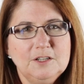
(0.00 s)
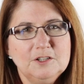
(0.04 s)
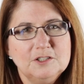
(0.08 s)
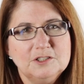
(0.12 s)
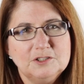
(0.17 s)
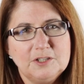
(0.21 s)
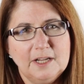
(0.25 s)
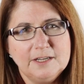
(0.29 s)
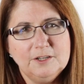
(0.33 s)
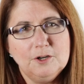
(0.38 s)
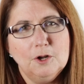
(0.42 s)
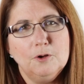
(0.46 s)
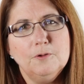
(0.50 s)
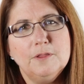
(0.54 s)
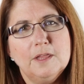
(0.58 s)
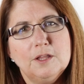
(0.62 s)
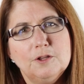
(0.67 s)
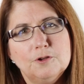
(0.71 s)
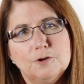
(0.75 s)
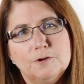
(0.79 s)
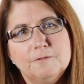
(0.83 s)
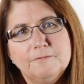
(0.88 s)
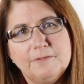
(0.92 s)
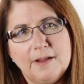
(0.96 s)
So I know that
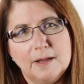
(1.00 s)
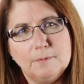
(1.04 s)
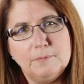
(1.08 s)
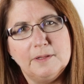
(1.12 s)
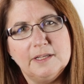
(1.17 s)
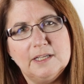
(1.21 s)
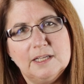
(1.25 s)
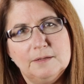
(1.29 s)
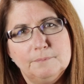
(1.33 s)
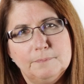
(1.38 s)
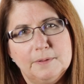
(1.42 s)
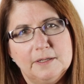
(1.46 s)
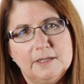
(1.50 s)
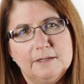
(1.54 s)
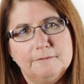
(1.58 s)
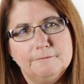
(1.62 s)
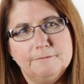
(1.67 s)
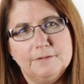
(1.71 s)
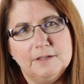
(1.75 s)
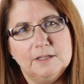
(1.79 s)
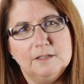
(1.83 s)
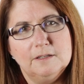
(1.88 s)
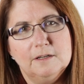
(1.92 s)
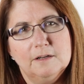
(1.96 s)
your family can
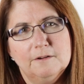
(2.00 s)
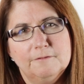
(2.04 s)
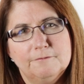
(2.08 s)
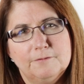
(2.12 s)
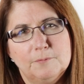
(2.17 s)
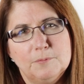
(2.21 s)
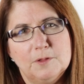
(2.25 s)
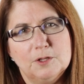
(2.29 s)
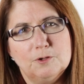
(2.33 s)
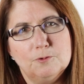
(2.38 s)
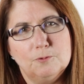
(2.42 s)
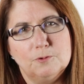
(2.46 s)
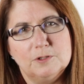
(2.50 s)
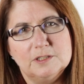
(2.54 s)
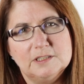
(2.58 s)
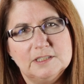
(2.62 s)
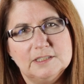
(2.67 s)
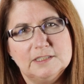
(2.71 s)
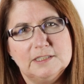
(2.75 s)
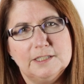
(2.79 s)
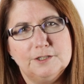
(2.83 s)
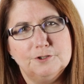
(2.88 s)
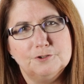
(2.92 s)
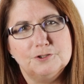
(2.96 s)
benefit from the
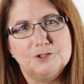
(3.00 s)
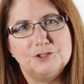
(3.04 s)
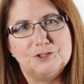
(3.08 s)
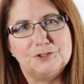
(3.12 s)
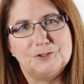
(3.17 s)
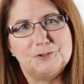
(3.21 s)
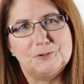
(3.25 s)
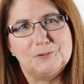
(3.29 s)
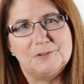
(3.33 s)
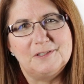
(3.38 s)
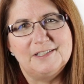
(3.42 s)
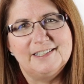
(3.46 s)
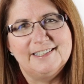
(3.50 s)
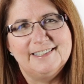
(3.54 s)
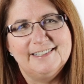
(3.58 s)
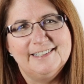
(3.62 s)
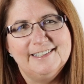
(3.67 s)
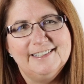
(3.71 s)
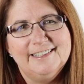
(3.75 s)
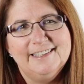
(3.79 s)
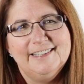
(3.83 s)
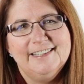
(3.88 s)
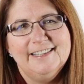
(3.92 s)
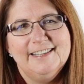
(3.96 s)
courses here too.
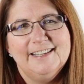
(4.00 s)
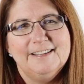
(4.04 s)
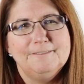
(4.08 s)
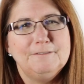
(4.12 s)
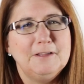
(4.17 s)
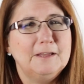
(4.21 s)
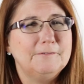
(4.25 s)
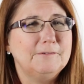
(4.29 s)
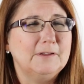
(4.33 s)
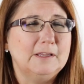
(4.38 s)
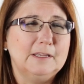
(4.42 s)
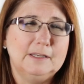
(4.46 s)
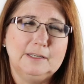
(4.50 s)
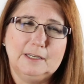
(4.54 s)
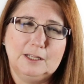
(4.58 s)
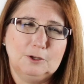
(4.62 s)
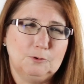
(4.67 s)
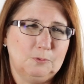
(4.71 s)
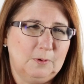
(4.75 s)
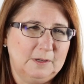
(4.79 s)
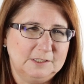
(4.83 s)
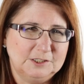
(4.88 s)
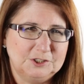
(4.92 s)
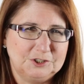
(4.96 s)
If you have any
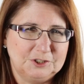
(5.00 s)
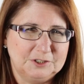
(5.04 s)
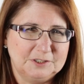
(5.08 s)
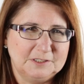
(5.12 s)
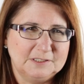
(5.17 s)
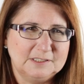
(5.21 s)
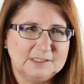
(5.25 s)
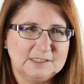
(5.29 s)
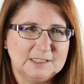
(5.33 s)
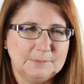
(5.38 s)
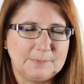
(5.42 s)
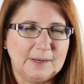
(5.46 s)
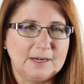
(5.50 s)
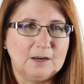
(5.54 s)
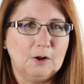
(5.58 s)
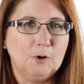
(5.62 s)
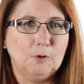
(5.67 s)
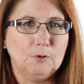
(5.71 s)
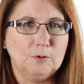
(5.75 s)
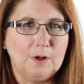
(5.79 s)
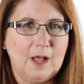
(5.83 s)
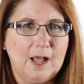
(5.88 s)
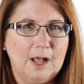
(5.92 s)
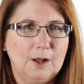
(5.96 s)
questions about
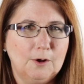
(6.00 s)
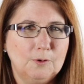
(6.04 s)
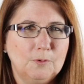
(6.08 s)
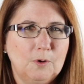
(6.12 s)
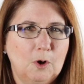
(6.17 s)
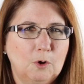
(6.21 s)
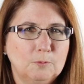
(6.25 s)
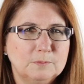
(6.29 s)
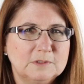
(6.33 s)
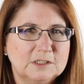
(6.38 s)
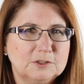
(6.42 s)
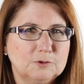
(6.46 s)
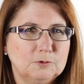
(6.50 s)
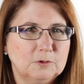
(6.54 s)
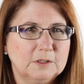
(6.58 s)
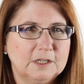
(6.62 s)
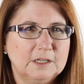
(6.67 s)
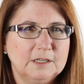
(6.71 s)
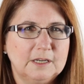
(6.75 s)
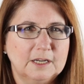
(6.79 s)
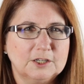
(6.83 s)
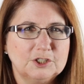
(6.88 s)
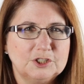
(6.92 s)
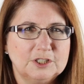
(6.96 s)
ho how Homeschool
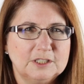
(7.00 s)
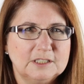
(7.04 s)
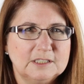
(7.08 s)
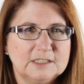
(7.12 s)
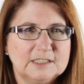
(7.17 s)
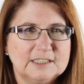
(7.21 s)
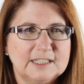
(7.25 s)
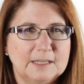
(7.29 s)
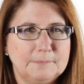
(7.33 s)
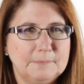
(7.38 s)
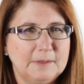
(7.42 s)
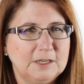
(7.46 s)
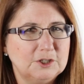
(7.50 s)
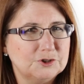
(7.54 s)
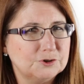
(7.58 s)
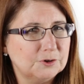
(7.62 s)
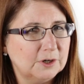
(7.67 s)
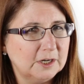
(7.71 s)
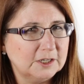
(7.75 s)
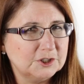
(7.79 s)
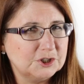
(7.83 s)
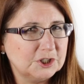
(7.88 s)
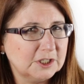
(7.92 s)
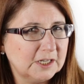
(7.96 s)
Connections can meet your
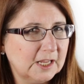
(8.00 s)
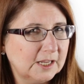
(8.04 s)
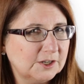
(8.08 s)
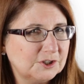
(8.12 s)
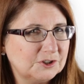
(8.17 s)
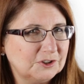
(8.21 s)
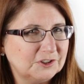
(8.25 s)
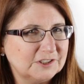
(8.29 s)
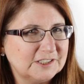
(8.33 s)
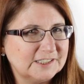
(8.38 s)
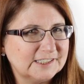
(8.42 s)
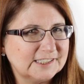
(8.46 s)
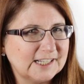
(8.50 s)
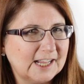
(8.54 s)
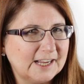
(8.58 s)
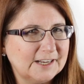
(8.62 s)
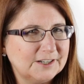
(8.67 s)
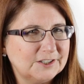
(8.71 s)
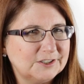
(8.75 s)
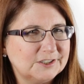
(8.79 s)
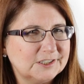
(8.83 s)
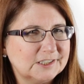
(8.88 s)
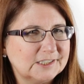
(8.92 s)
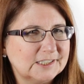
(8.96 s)
educational
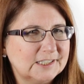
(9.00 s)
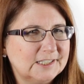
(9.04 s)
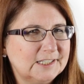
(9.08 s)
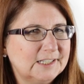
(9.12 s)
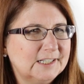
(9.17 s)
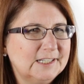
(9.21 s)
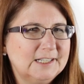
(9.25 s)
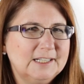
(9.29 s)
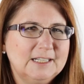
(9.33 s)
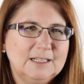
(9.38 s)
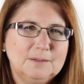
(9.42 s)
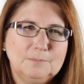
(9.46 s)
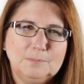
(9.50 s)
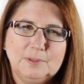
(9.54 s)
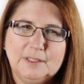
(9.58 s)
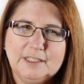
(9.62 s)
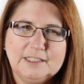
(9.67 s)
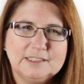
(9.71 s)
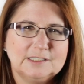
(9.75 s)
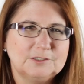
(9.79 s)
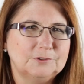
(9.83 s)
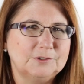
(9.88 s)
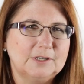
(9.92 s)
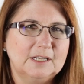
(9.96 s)
desires,
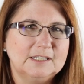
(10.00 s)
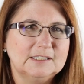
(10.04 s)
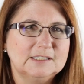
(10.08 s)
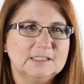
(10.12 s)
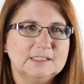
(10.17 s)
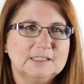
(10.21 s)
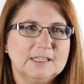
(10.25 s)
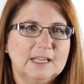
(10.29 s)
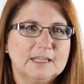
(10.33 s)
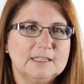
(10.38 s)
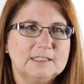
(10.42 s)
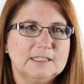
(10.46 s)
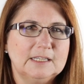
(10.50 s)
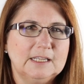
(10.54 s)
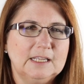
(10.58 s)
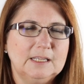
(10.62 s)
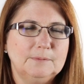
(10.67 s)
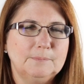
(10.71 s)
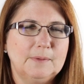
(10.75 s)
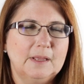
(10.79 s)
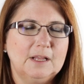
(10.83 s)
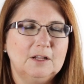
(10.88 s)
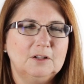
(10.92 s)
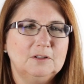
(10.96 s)
please don't hesitate to
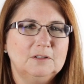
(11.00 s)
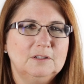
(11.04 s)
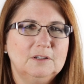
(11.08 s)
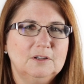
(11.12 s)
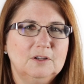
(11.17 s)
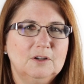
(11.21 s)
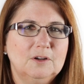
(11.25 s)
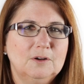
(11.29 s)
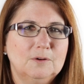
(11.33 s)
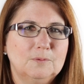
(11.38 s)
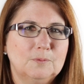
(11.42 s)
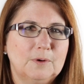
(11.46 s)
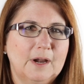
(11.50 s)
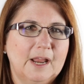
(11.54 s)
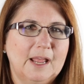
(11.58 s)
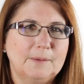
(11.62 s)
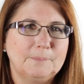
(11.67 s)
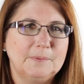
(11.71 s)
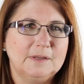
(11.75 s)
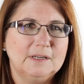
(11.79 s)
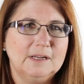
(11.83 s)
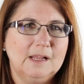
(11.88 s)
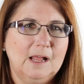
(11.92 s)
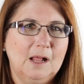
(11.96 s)
email. We're
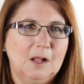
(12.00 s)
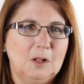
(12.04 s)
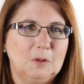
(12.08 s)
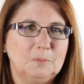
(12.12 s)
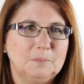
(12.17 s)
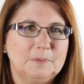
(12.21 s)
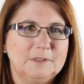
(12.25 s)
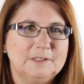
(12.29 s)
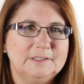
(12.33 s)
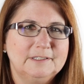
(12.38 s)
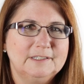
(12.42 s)
happy to help.